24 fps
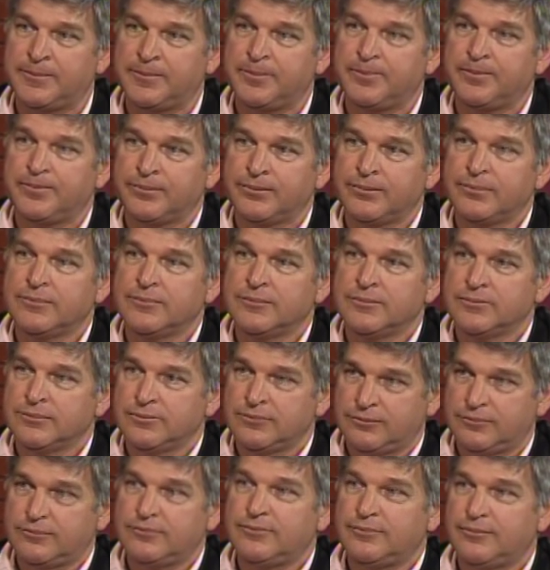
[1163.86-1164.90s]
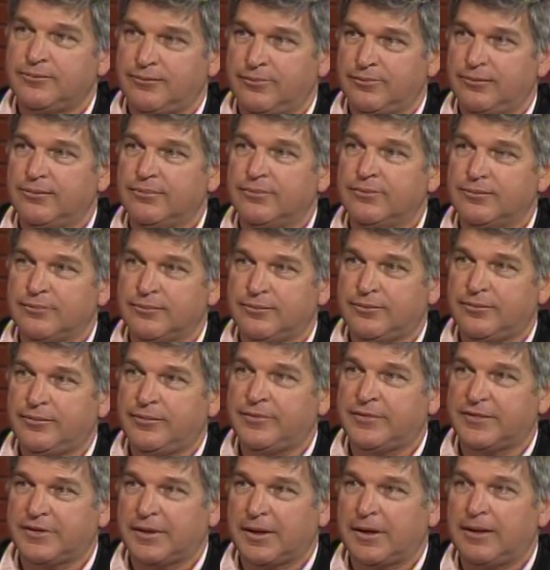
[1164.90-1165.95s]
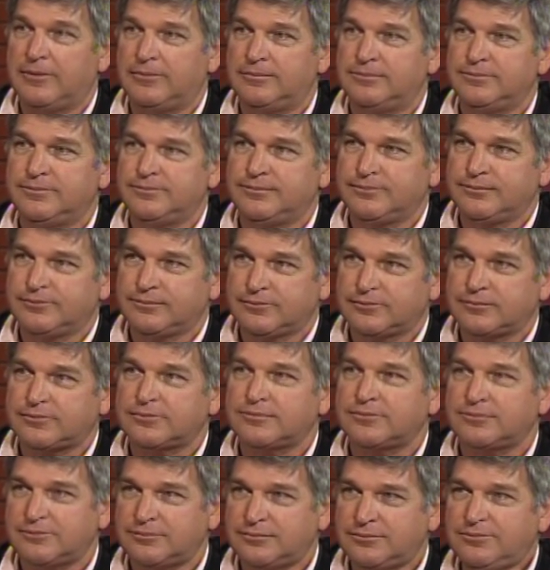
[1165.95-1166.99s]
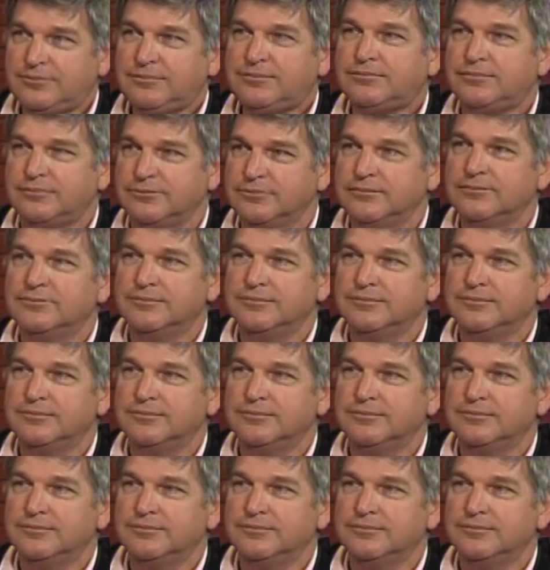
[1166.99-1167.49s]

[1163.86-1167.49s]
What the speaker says: Well, no question that a lot of us have the passion, and hopefully